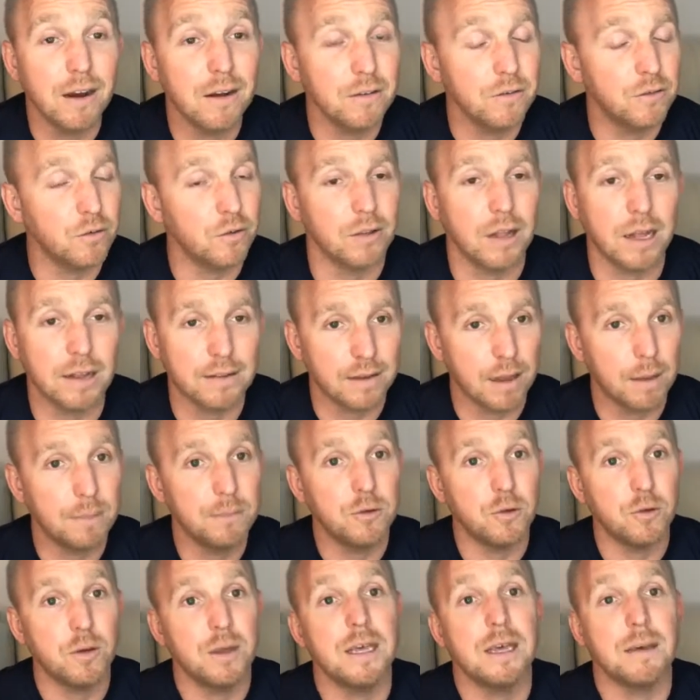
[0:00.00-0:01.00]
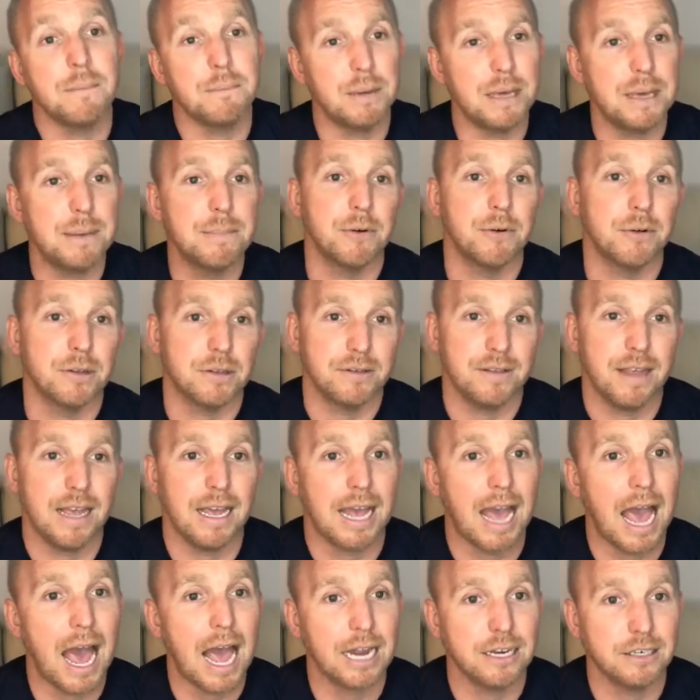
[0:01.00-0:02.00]
And so a lot of times you can get people to
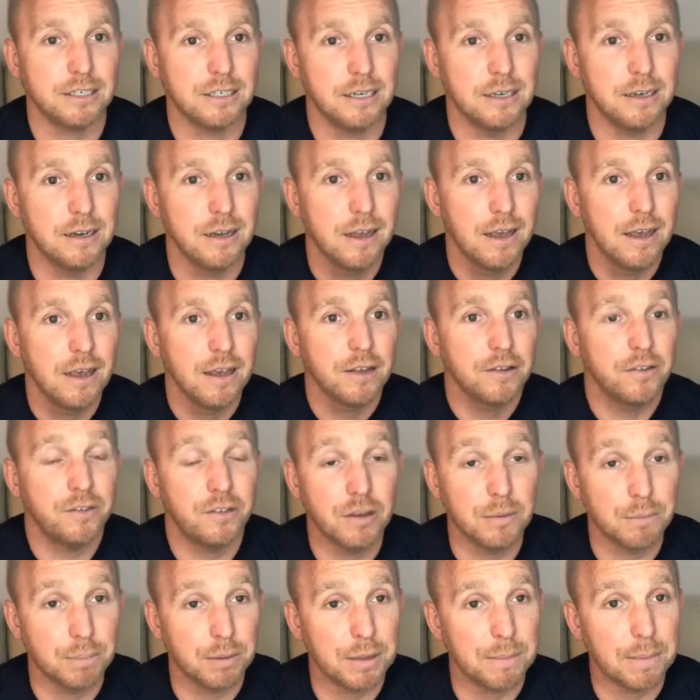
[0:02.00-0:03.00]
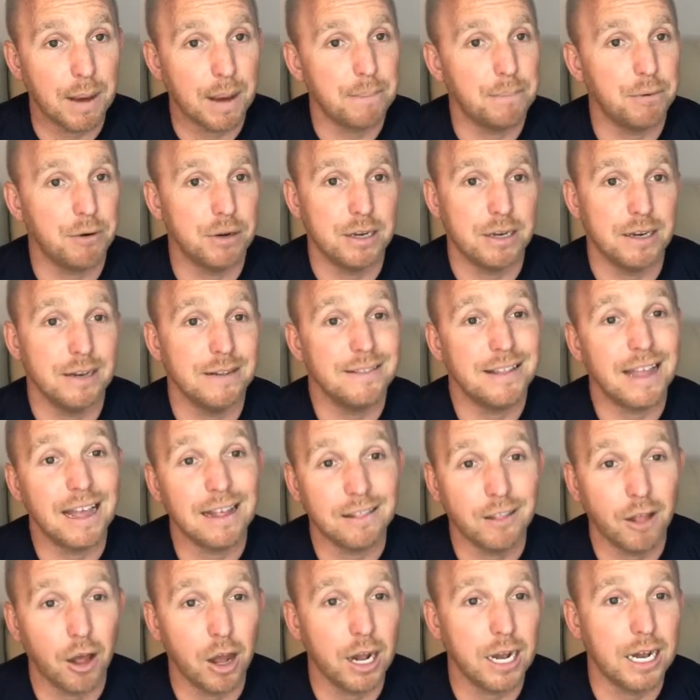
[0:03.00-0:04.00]
take action simply by putting a
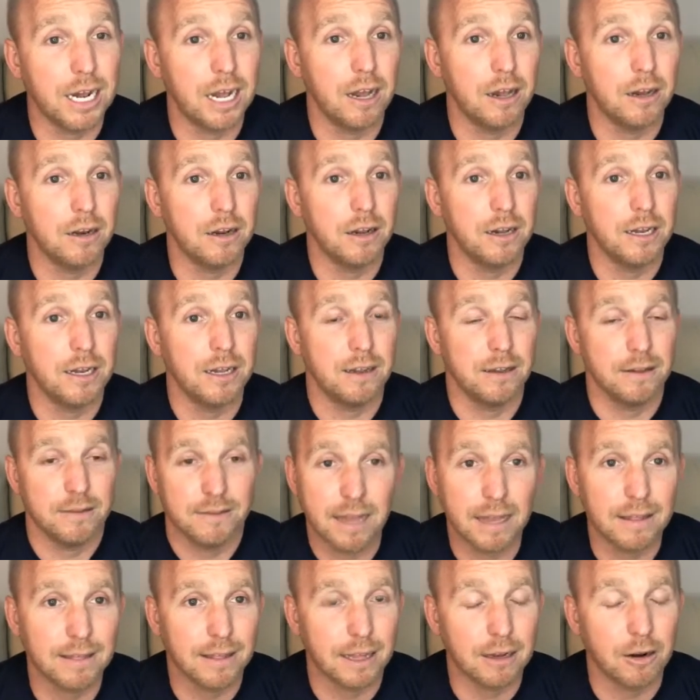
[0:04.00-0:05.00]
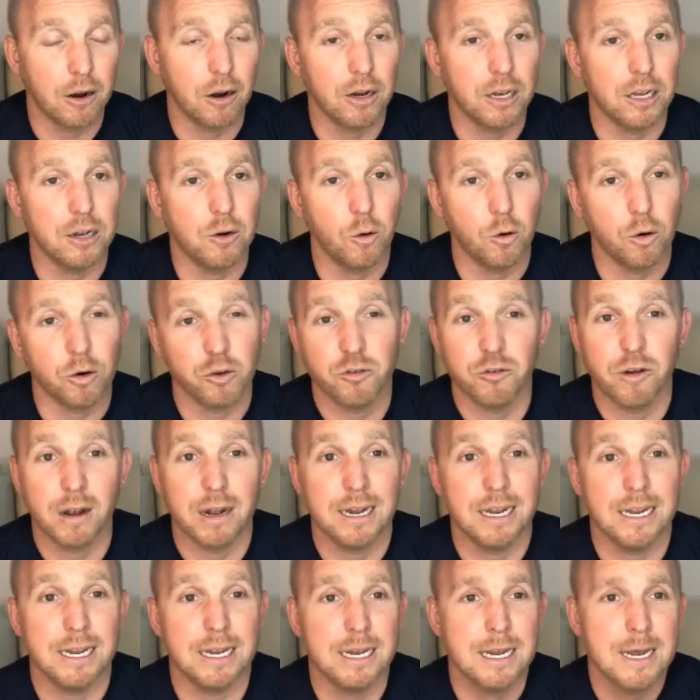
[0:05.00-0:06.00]
deadline on it or
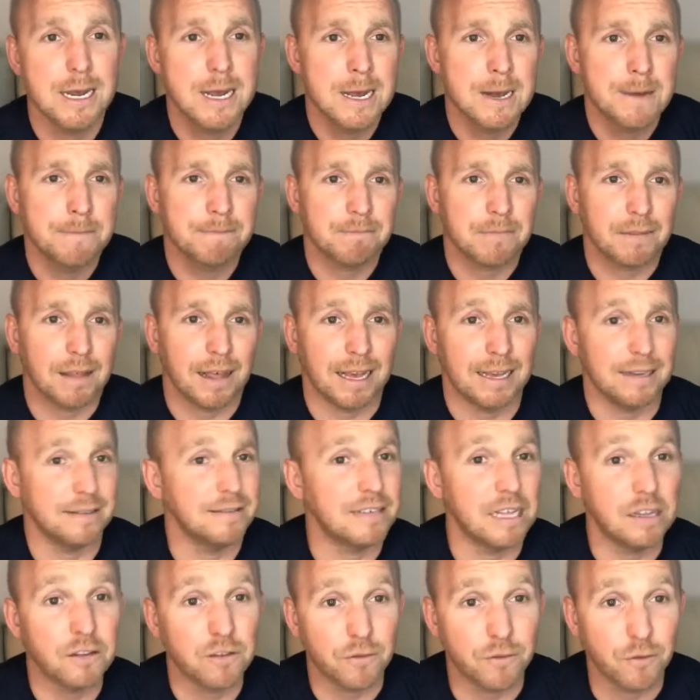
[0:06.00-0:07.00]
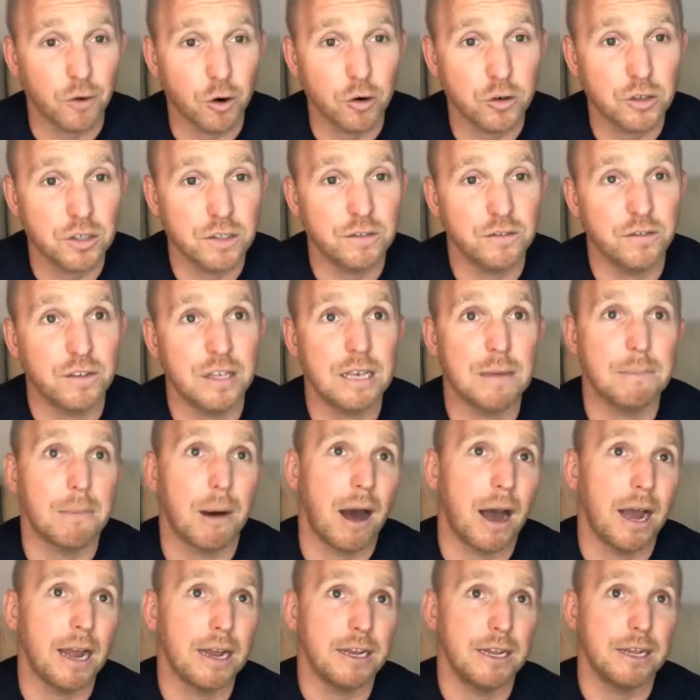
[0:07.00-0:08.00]
creating like a sense of urgency
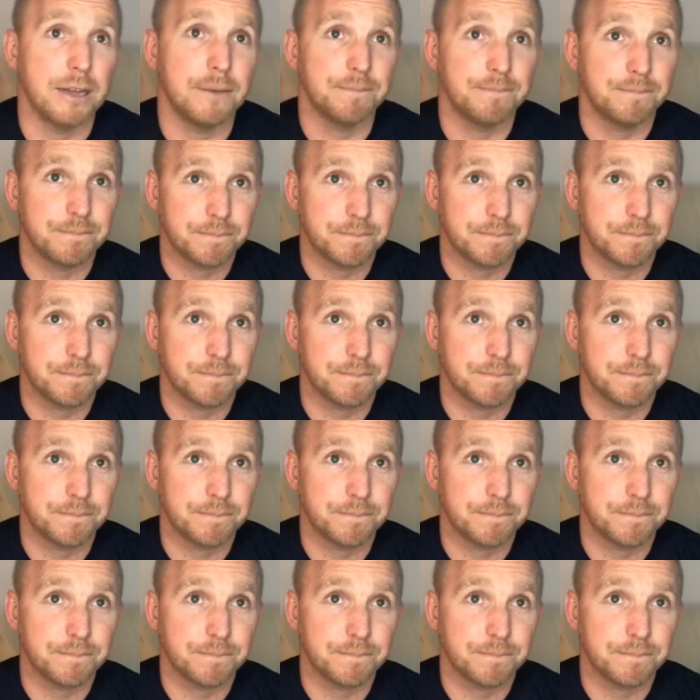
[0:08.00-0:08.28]
behind it.